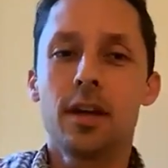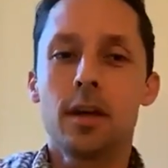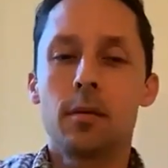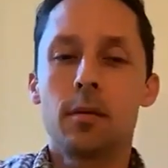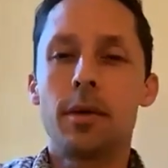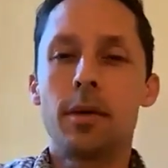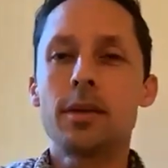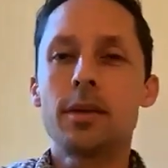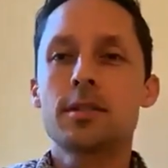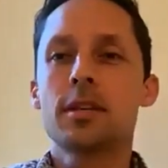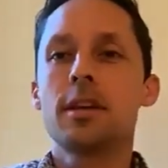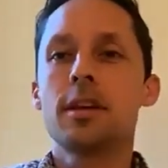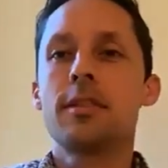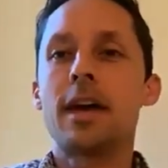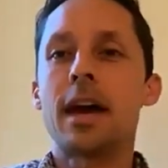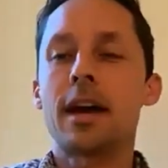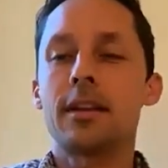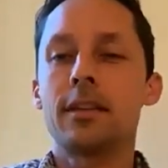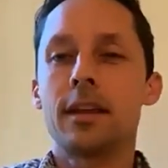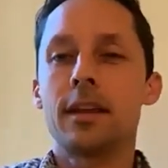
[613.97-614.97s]
Basically
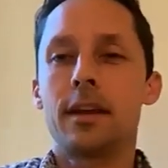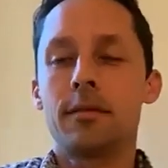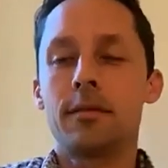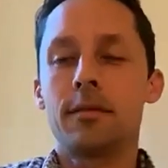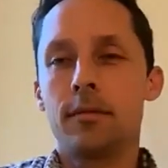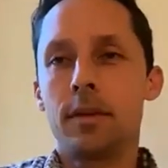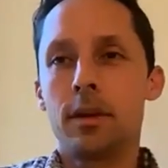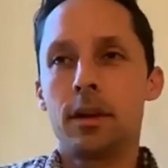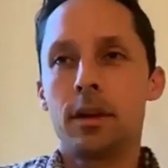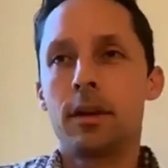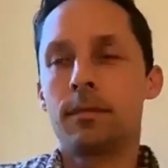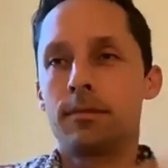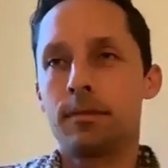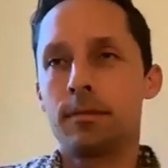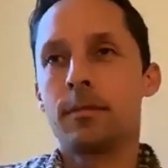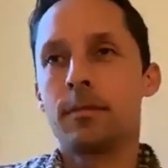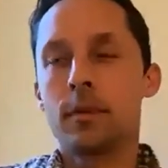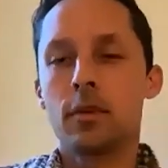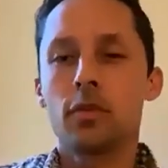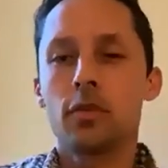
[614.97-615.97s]
that in a
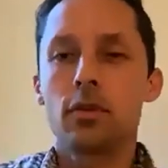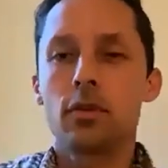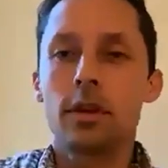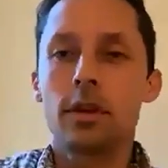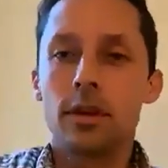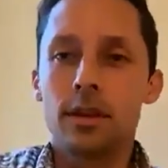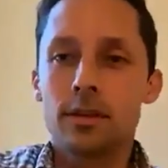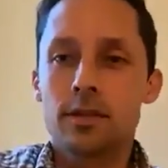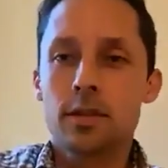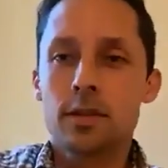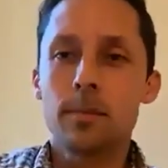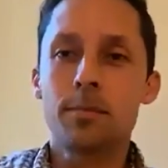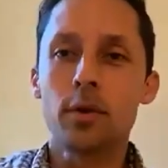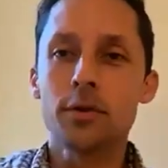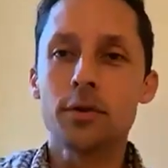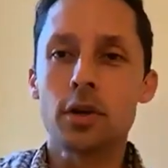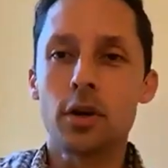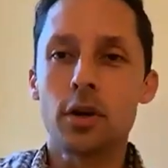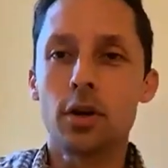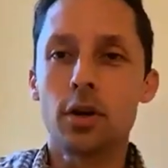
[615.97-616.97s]
simple
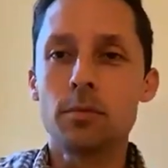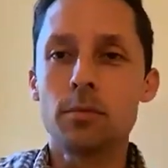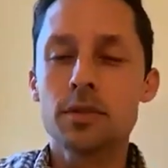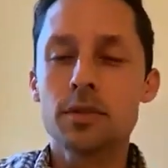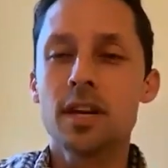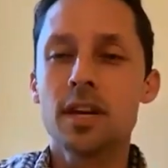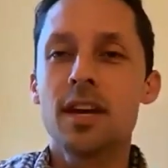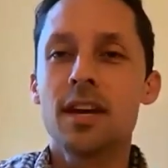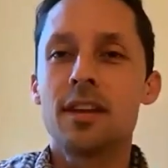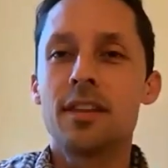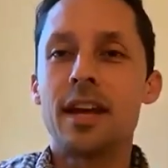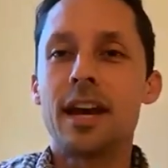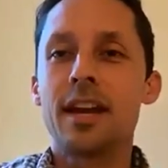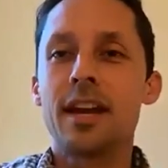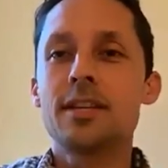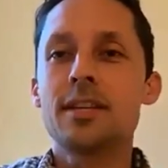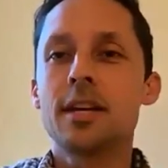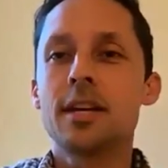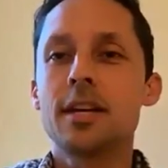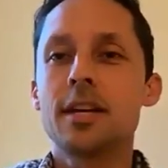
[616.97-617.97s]
terms, that
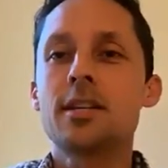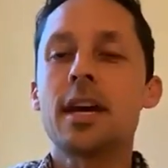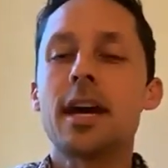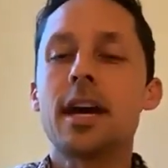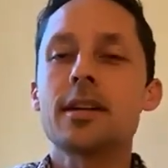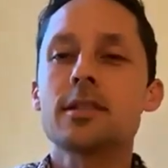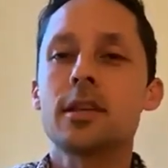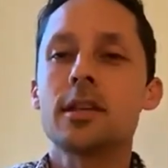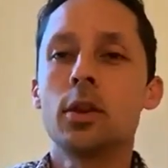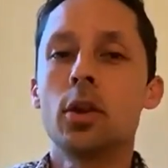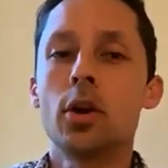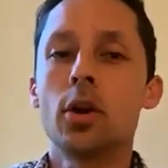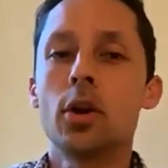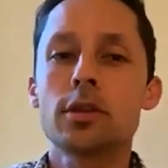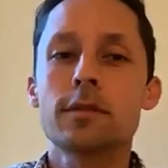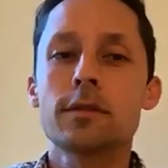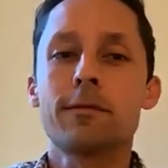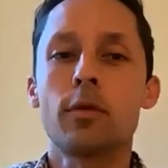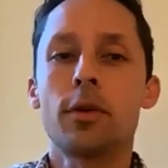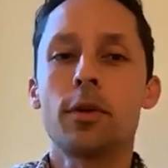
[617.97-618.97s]
is a test that looks
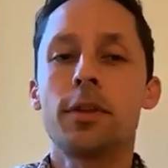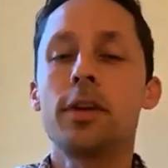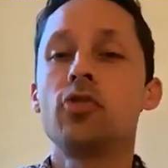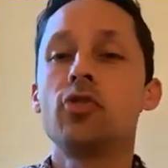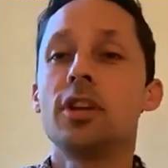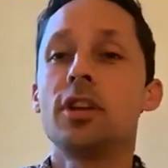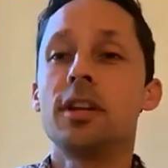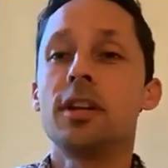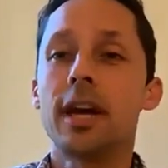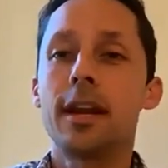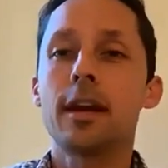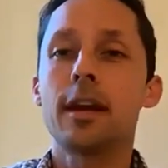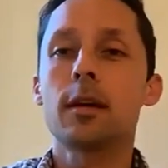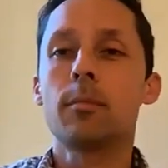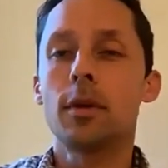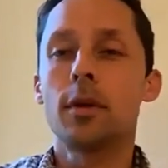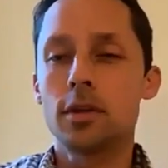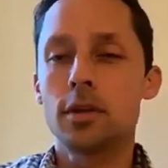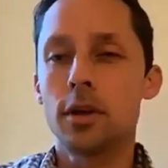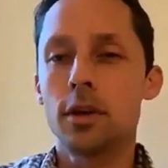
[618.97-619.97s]
for the genetic
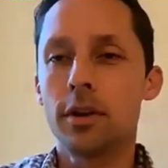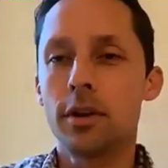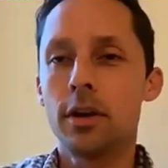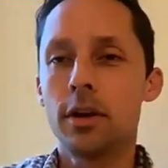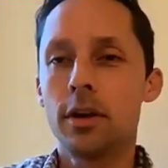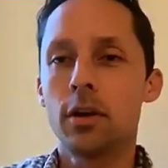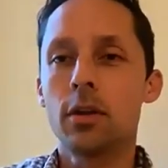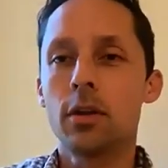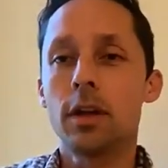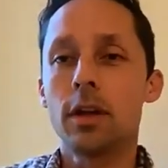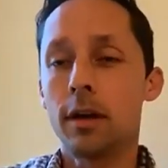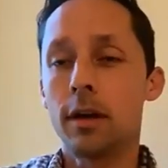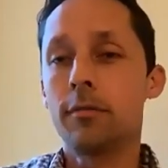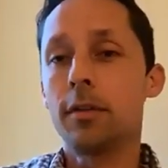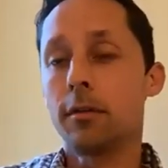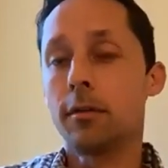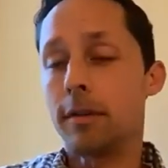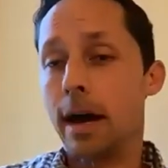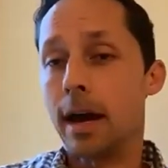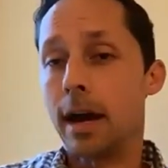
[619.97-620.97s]
material of the
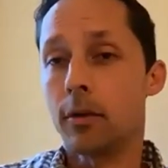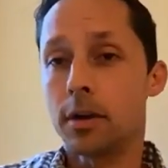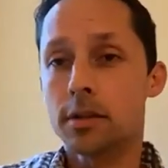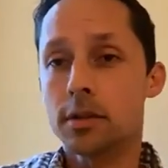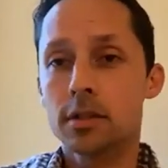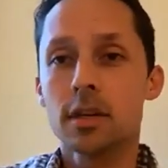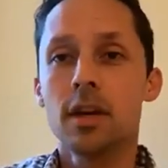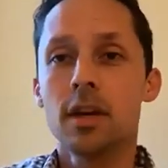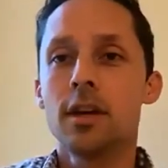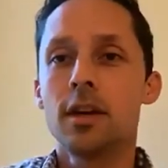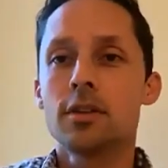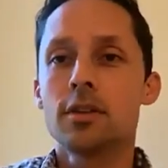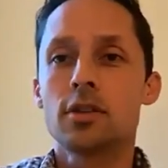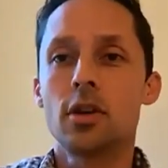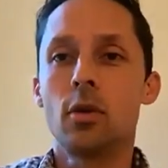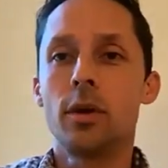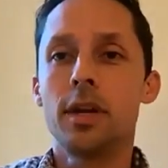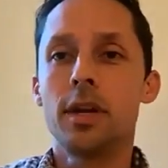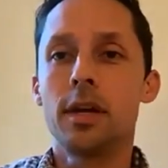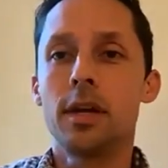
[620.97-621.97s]
virus.
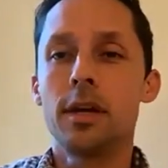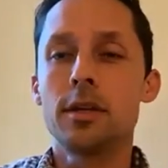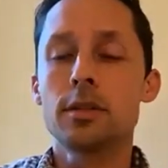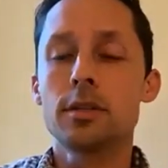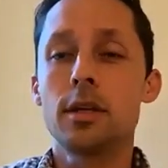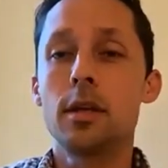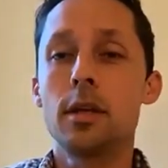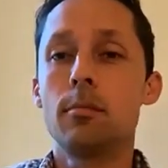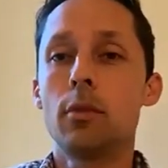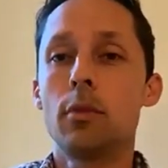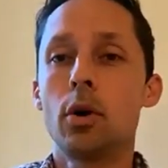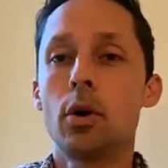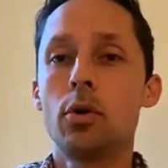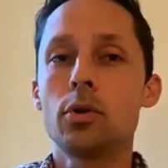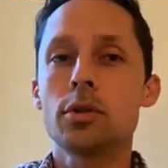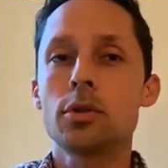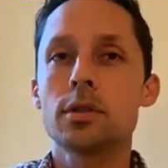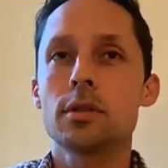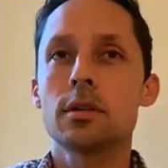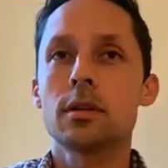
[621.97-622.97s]
So it is the
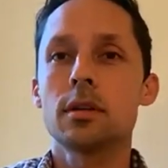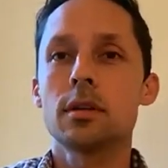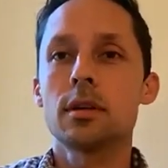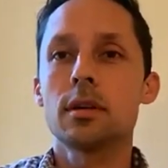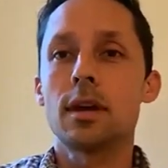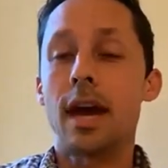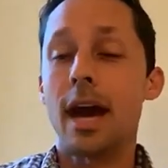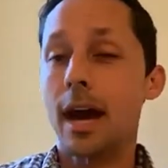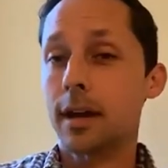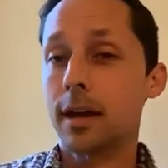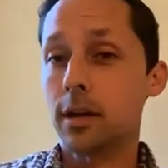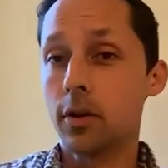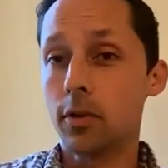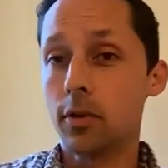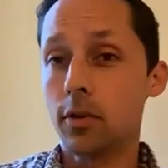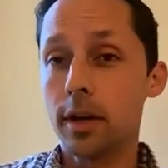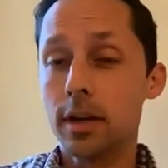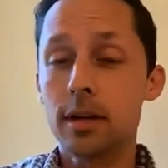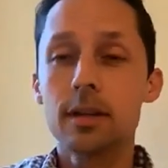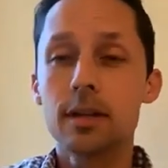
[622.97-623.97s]
most
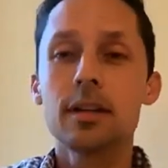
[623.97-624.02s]
accurate.